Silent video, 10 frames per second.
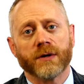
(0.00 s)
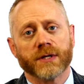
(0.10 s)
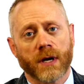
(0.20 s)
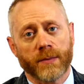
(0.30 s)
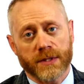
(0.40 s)

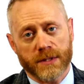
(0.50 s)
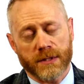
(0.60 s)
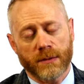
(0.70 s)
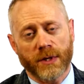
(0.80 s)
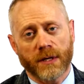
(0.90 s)
to coming to the
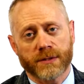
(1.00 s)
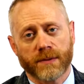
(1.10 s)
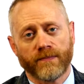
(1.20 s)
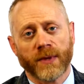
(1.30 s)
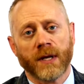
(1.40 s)

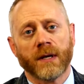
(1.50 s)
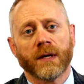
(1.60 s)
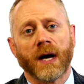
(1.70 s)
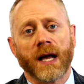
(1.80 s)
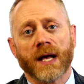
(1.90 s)
TBLs.
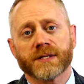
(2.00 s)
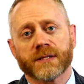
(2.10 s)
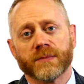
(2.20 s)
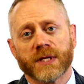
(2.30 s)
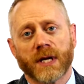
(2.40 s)
I
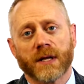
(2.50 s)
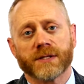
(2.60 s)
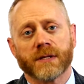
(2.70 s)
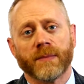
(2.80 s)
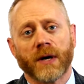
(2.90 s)
asked him to tell
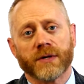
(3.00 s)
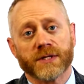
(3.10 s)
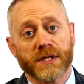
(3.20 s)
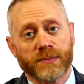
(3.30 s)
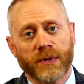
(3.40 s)
us about
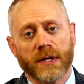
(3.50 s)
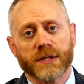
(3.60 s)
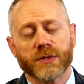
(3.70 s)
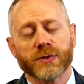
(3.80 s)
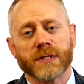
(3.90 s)
his
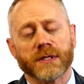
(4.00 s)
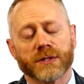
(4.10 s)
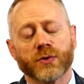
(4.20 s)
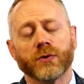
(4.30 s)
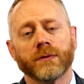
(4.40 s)
experience using
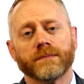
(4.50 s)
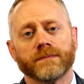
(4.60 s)
this tool.